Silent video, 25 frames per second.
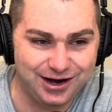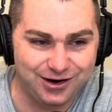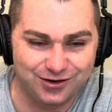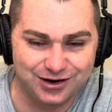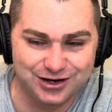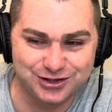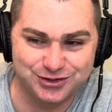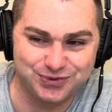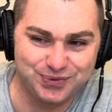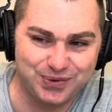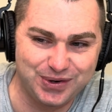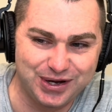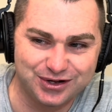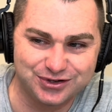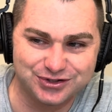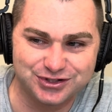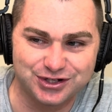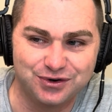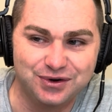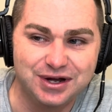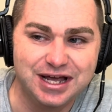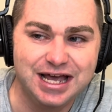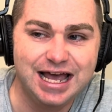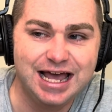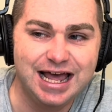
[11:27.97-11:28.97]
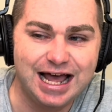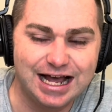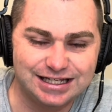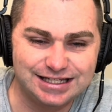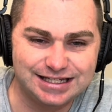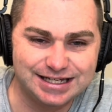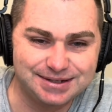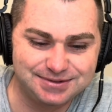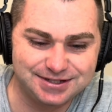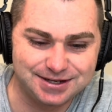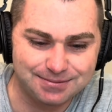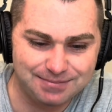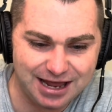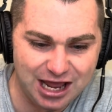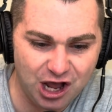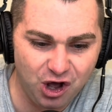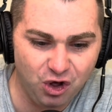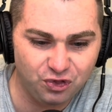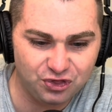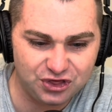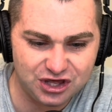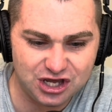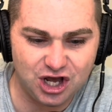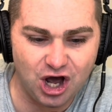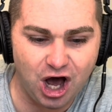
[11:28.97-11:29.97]
as well. So that's some
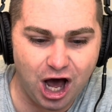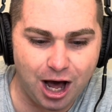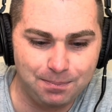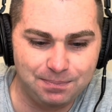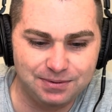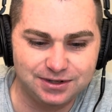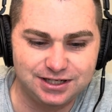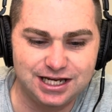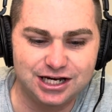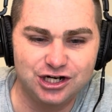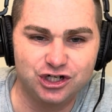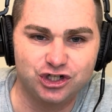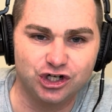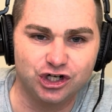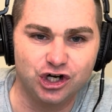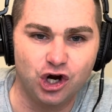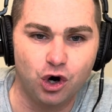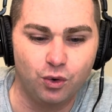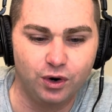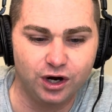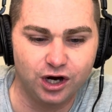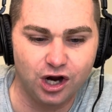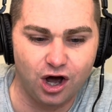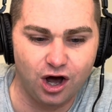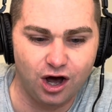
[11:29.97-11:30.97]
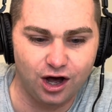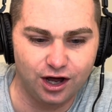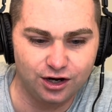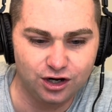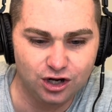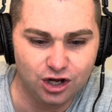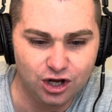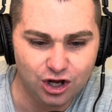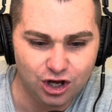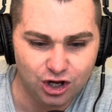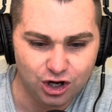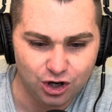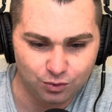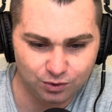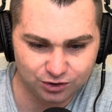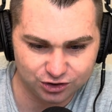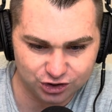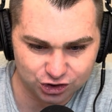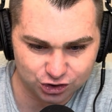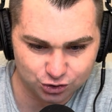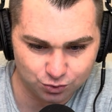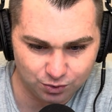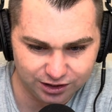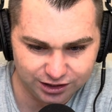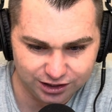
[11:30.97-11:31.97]
healthy competition going on, which
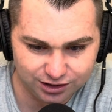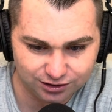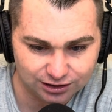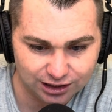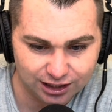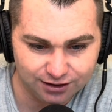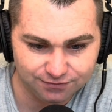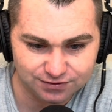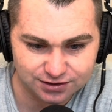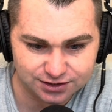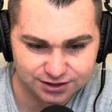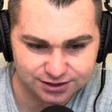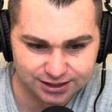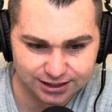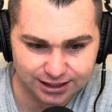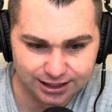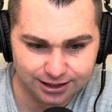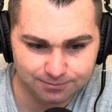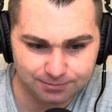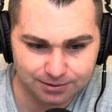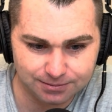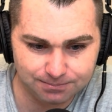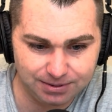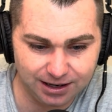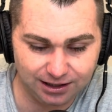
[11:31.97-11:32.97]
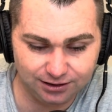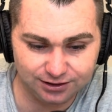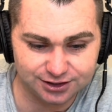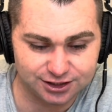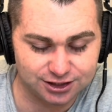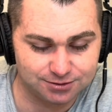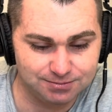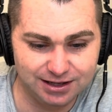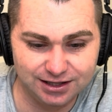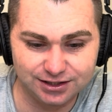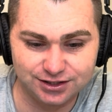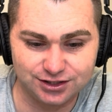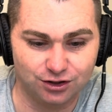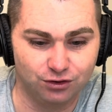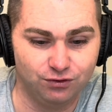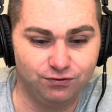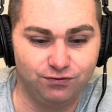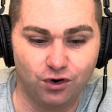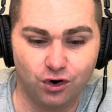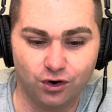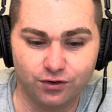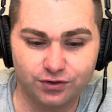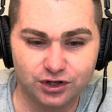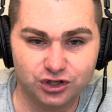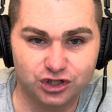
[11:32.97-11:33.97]
is what you love to see. But Bella Smith so
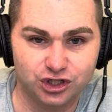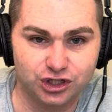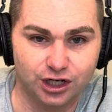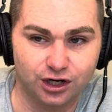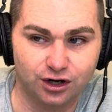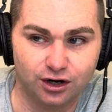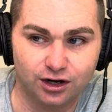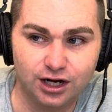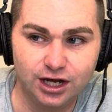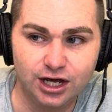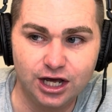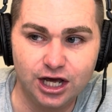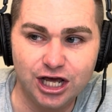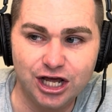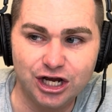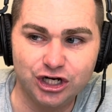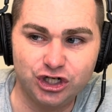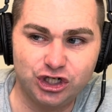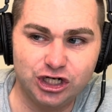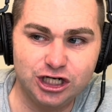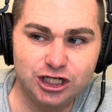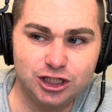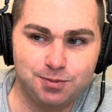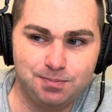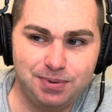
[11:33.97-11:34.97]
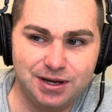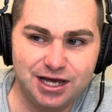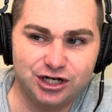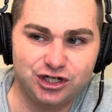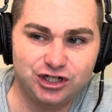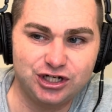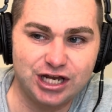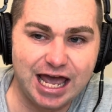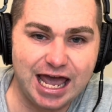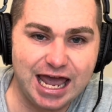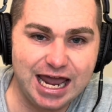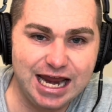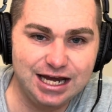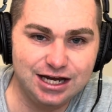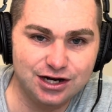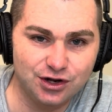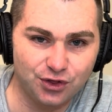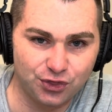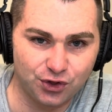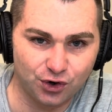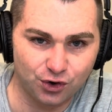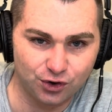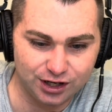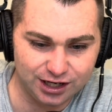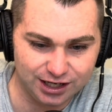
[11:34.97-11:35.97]
far this year, she's pitched 8
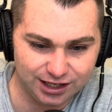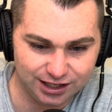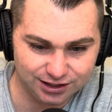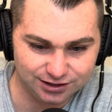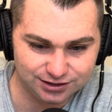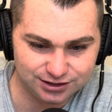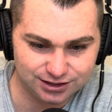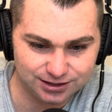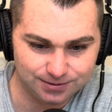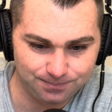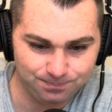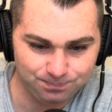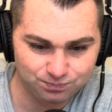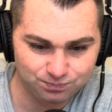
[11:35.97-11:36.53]
1/3 innings.